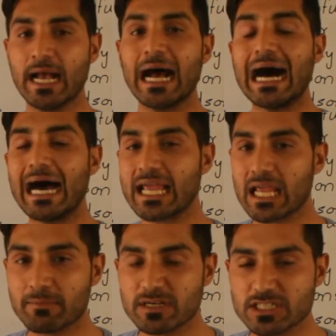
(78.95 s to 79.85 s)
I
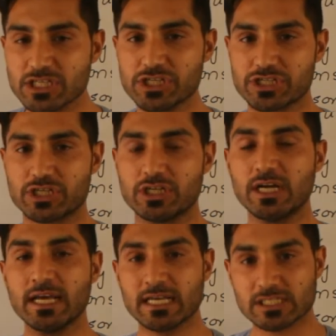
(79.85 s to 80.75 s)
am a
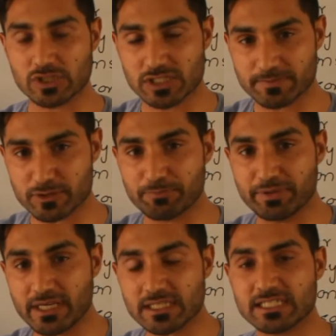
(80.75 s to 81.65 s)
teacher. So to
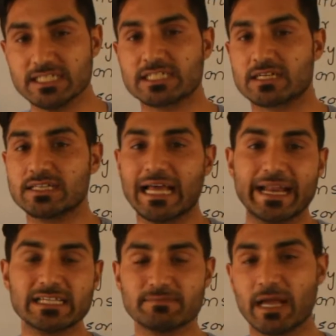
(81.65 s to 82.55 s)
be a teacher, that
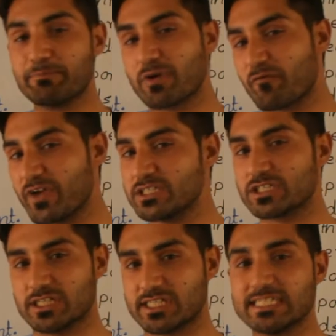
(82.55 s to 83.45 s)
is my
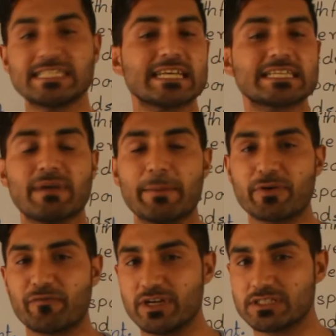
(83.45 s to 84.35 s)
profession. Teaching is my
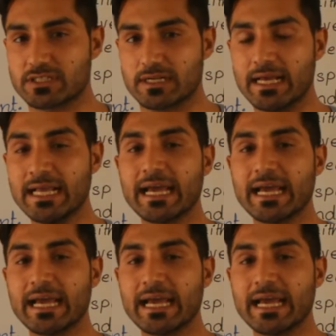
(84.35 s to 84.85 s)
profession.